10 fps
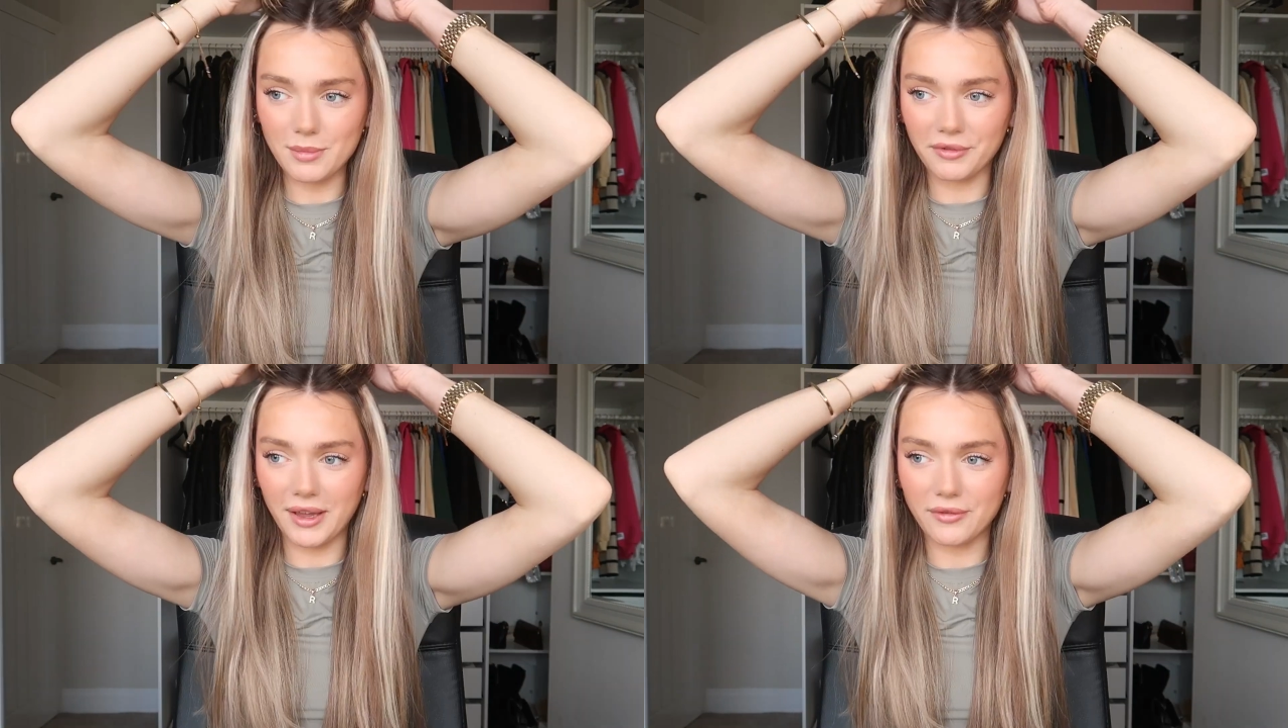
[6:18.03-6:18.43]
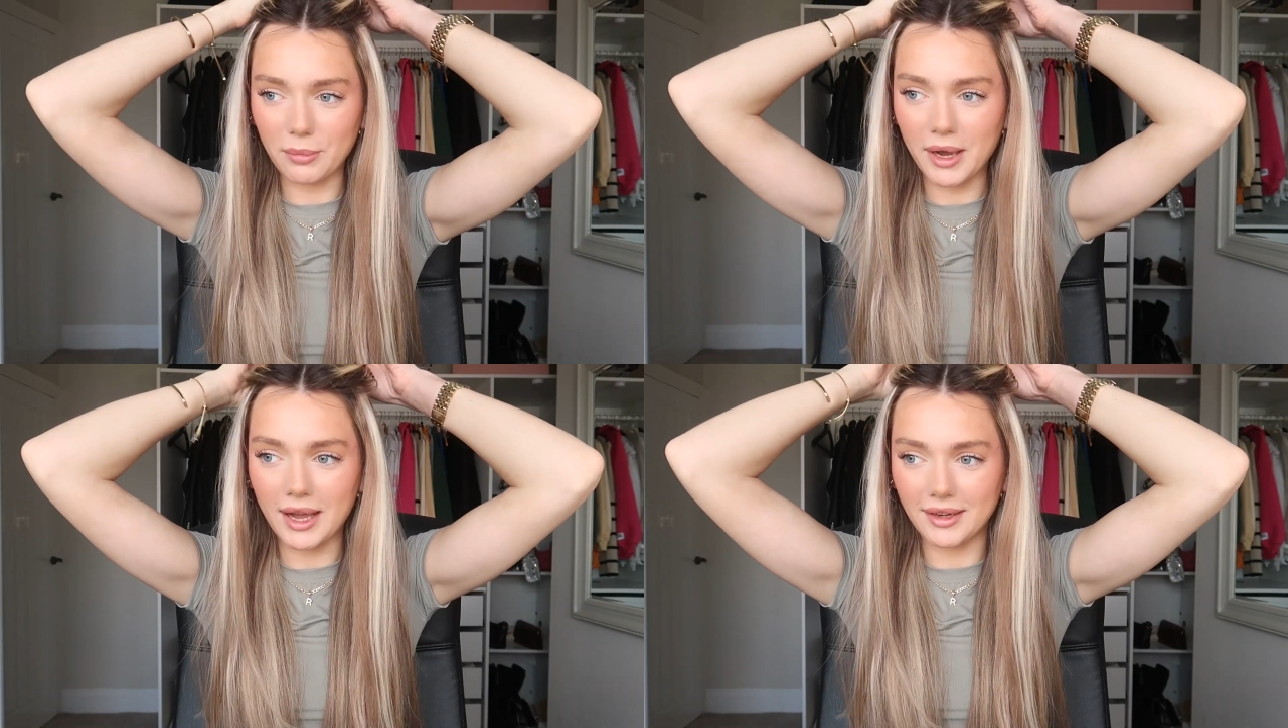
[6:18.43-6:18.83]
my favourite
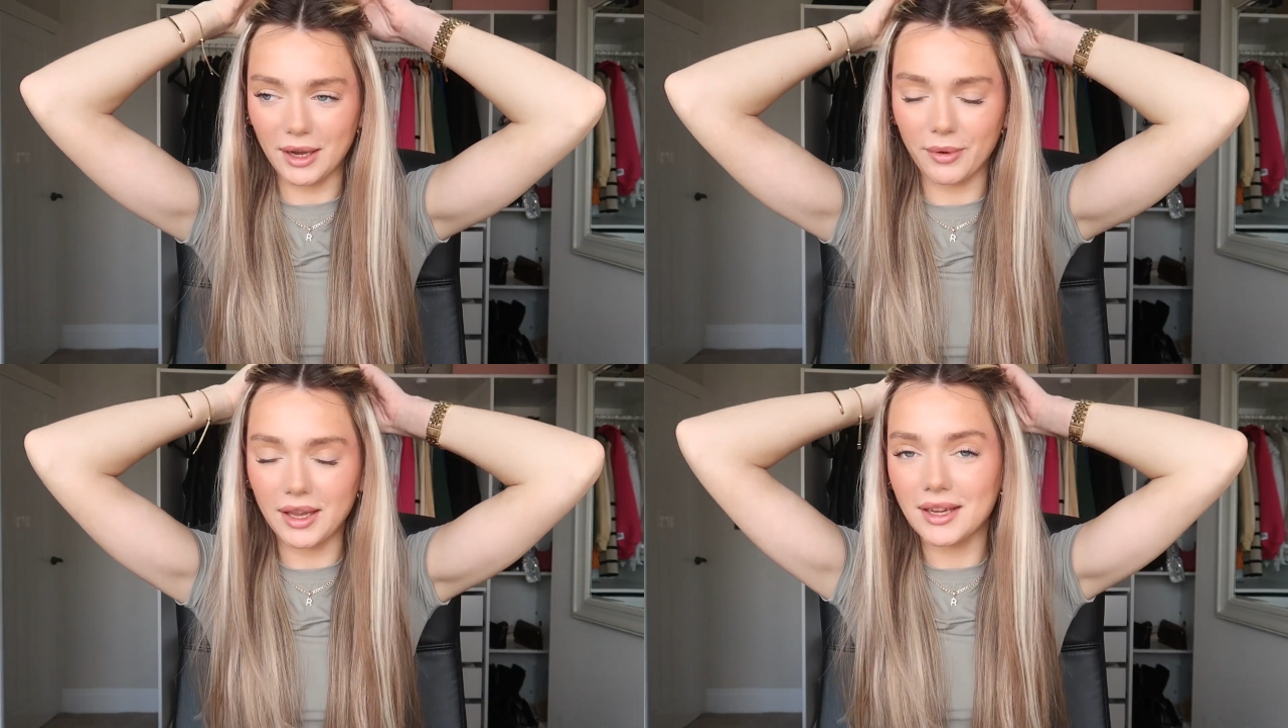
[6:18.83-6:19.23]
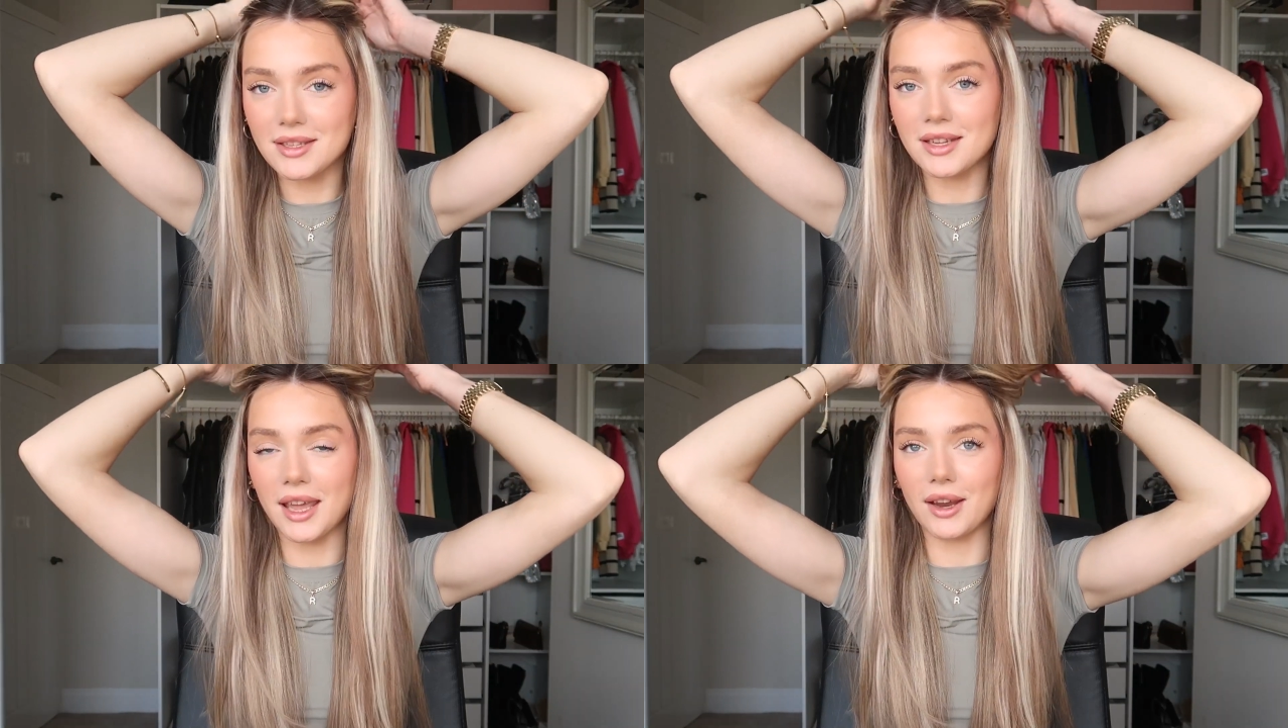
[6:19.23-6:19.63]
part now, where you get
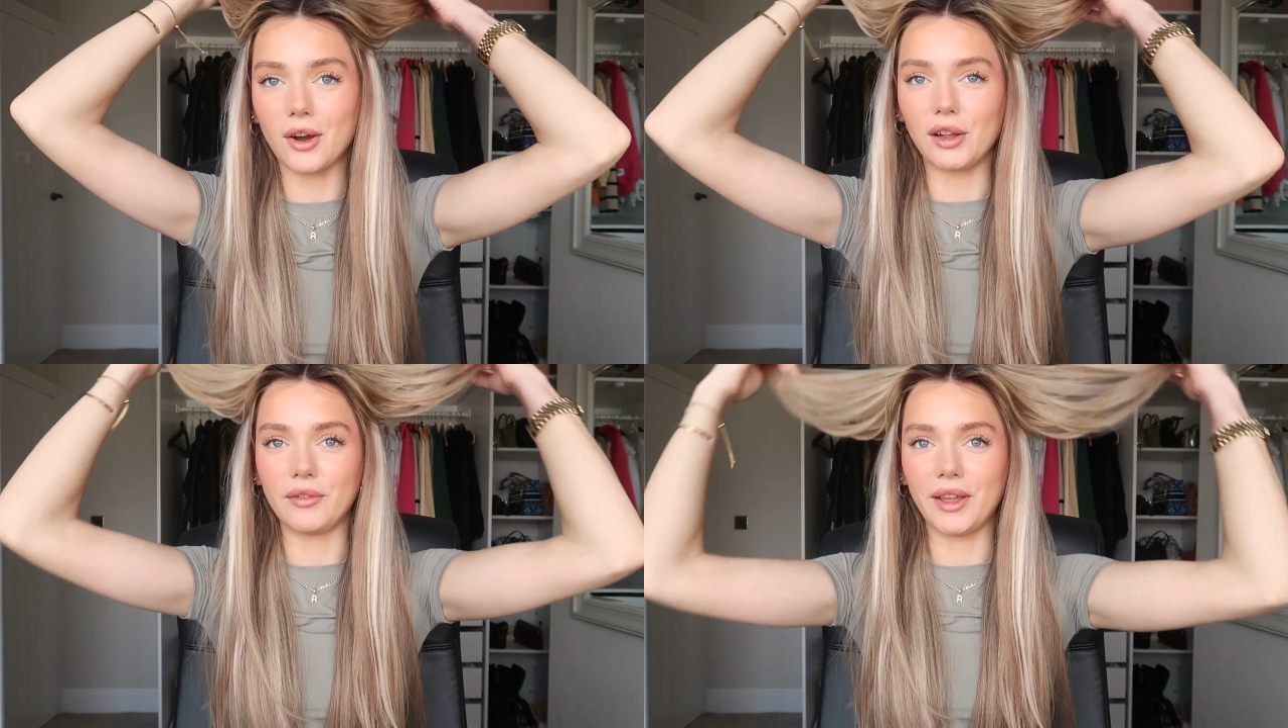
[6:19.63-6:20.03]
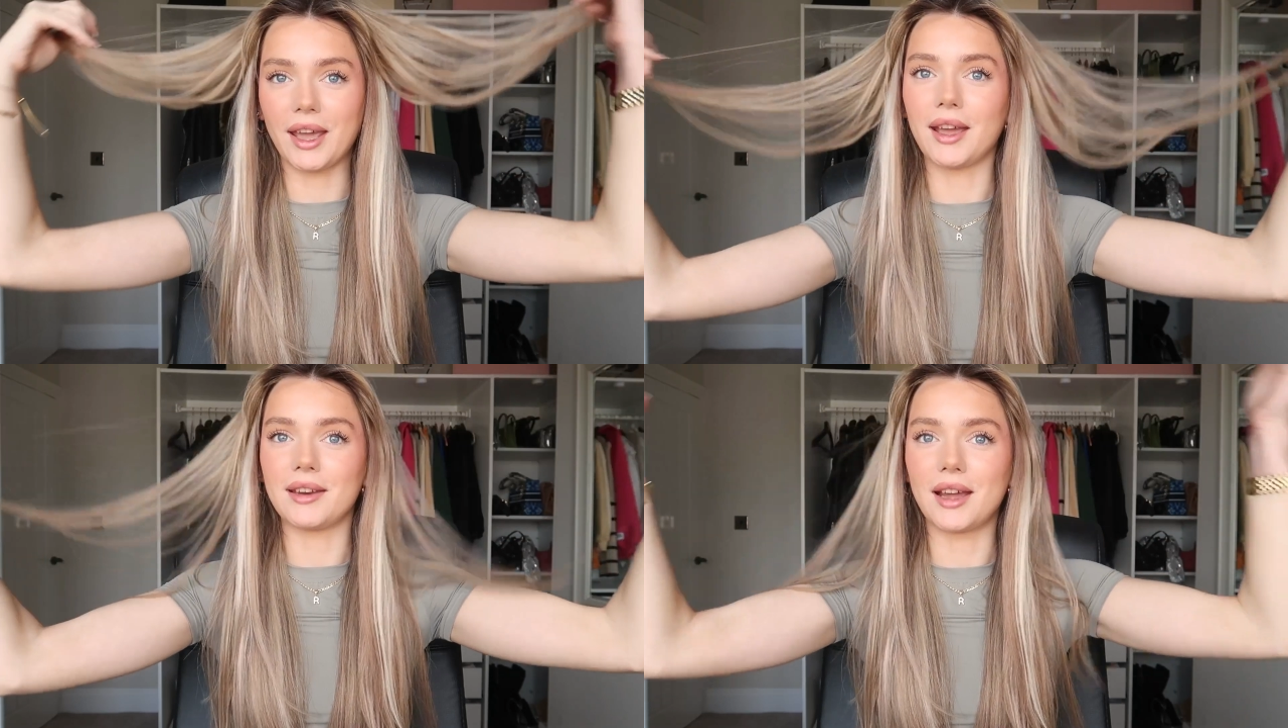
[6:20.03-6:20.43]
to take all of your
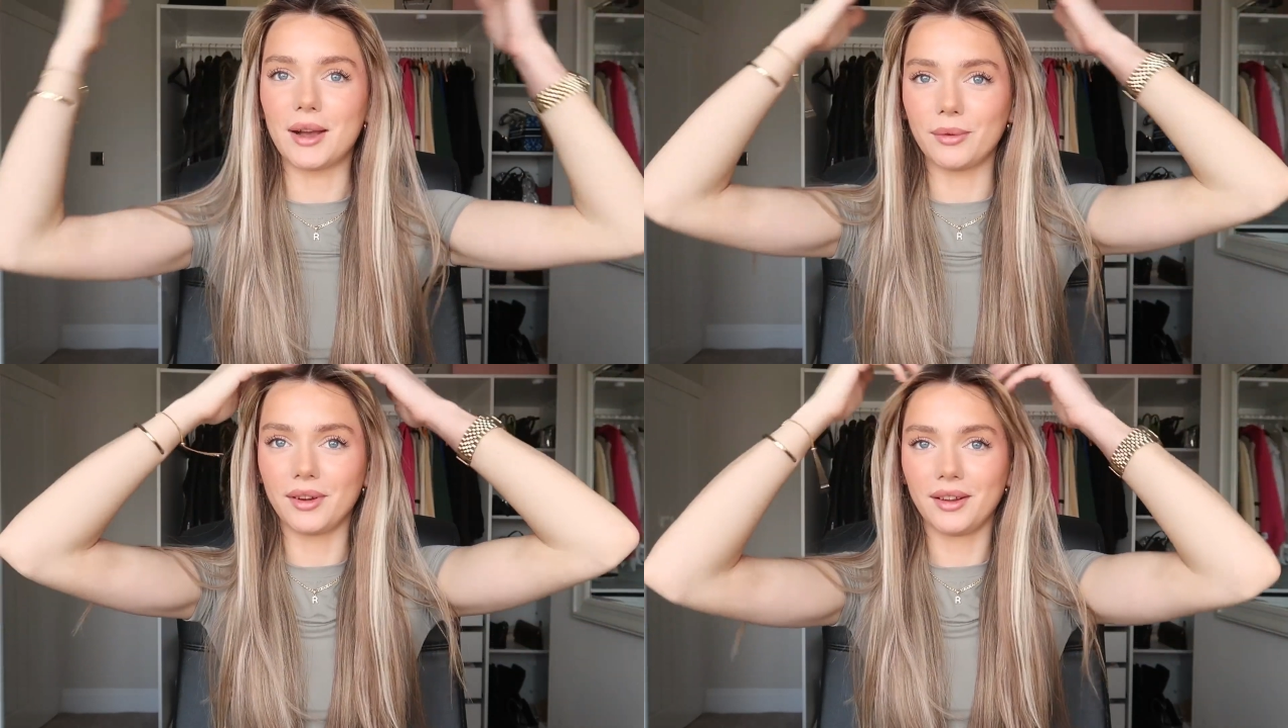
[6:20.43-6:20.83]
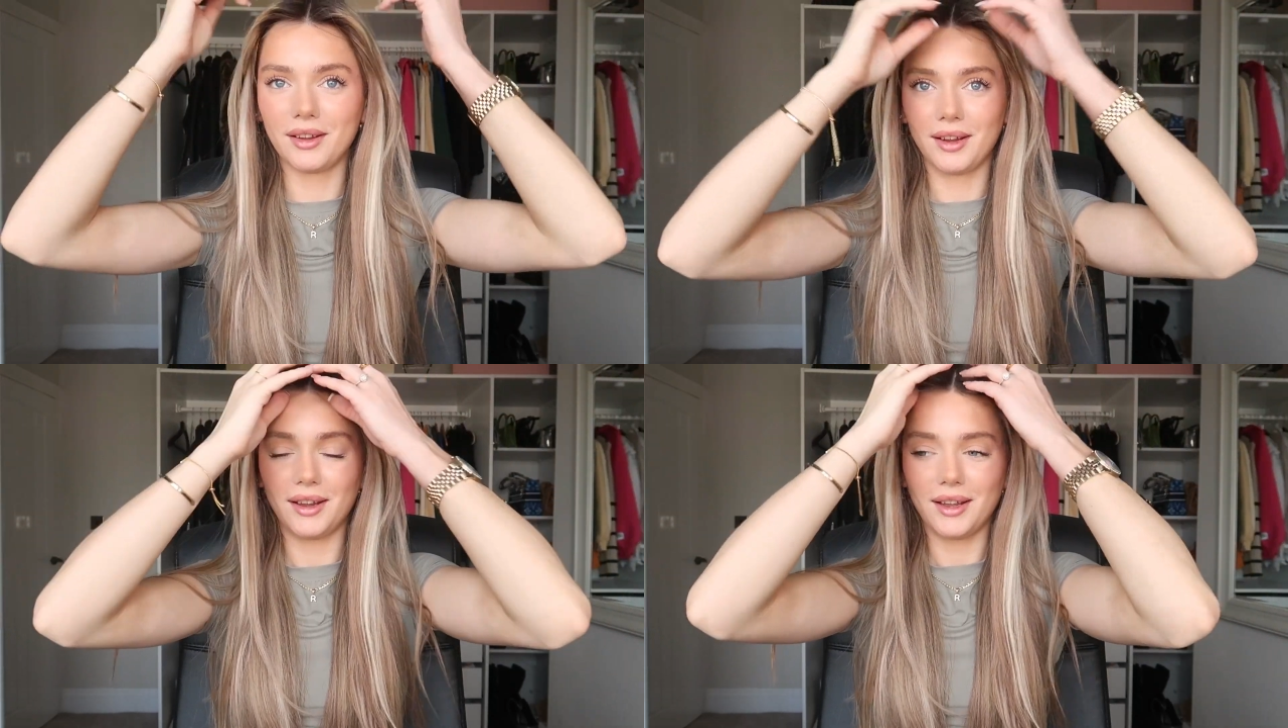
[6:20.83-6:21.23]
hair down
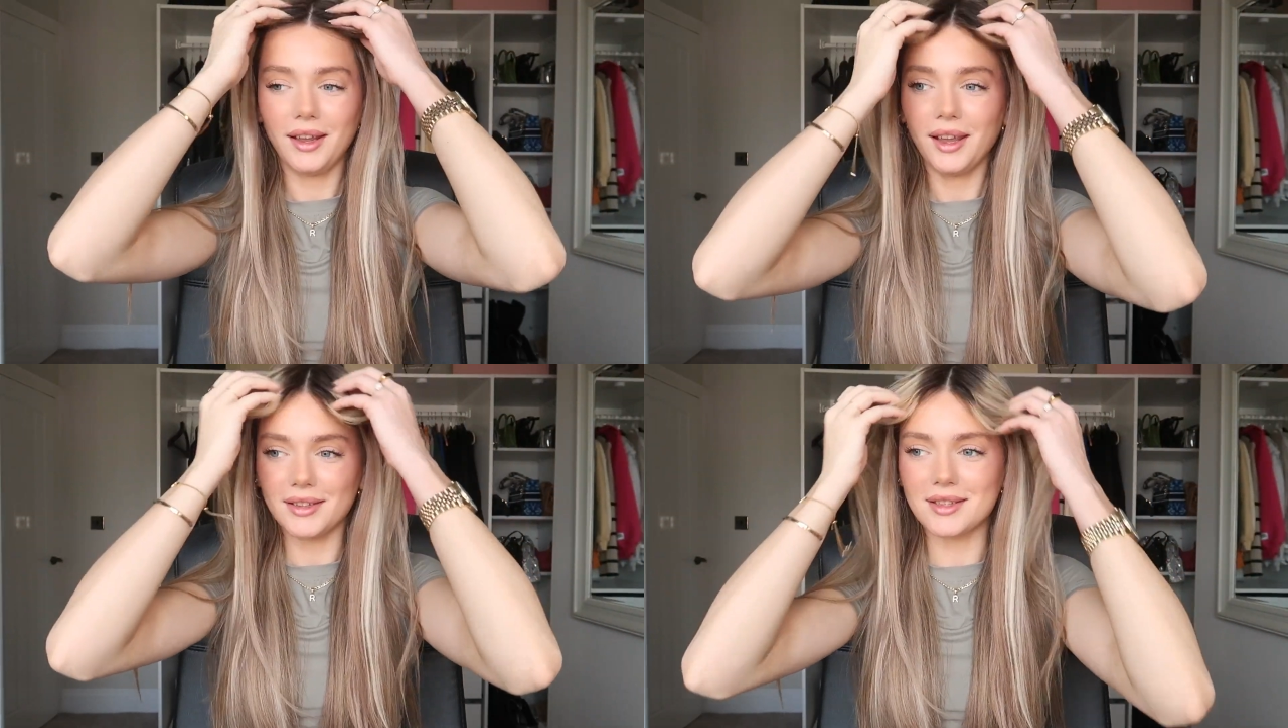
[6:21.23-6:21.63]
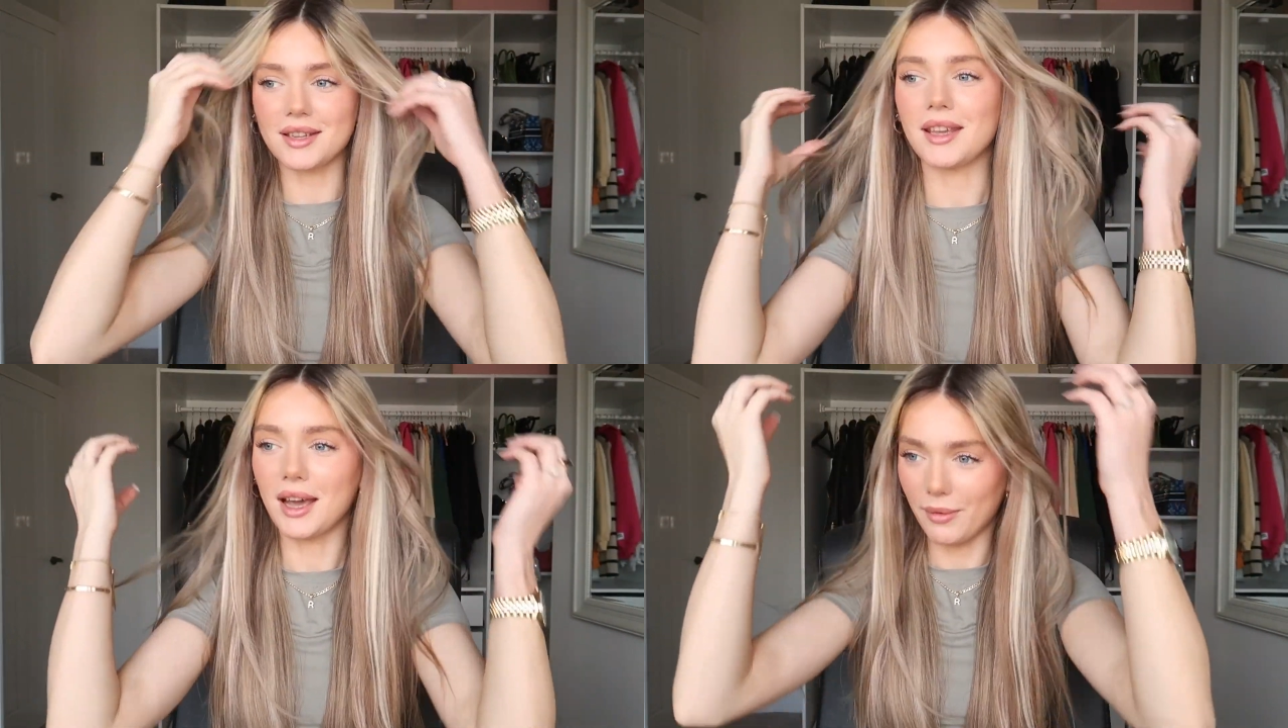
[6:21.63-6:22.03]
and
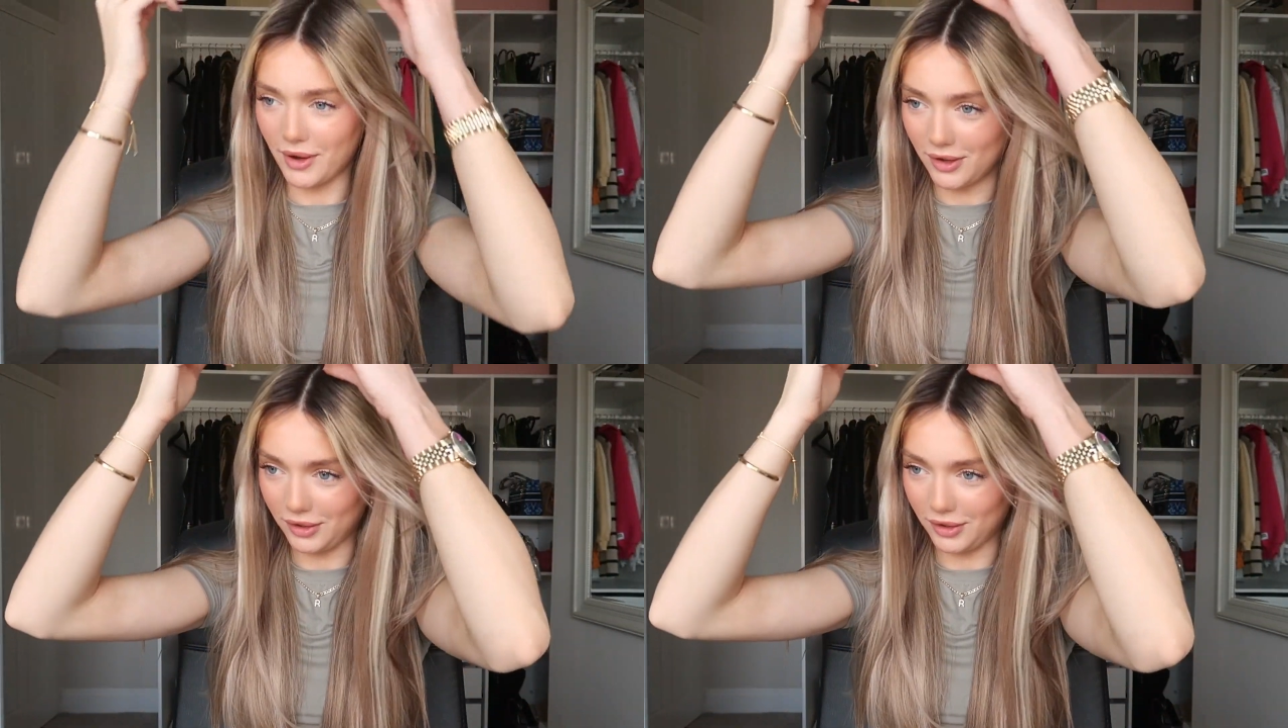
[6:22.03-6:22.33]
see how it all